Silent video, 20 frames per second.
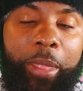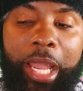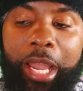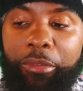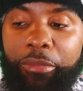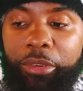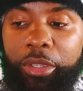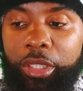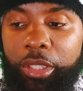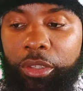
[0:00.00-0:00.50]
I
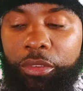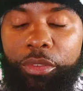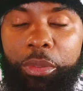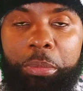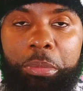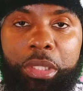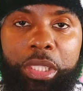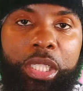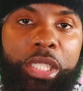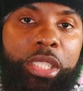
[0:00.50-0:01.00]
forgive
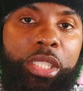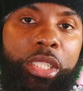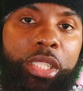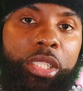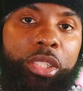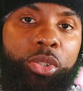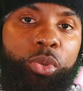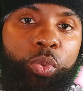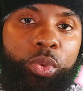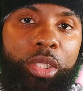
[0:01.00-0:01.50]
him because this
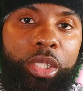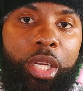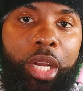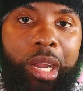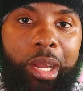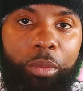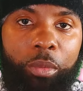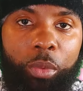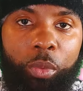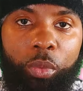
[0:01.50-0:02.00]
is what
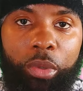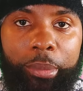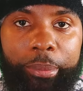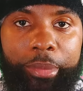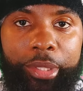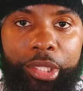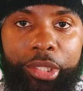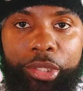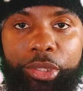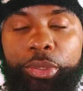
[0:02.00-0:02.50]
God will want
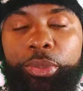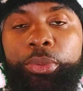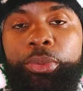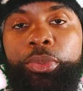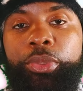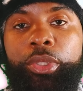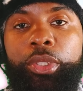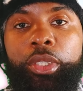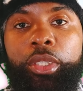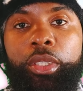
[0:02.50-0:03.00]
me to do,
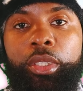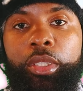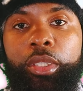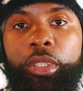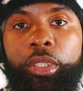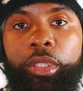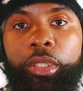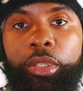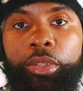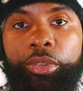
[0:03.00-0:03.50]

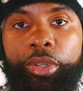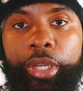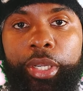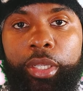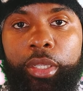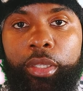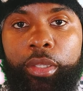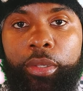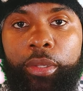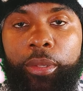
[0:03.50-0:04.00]

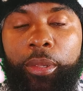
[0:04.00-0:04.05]
right?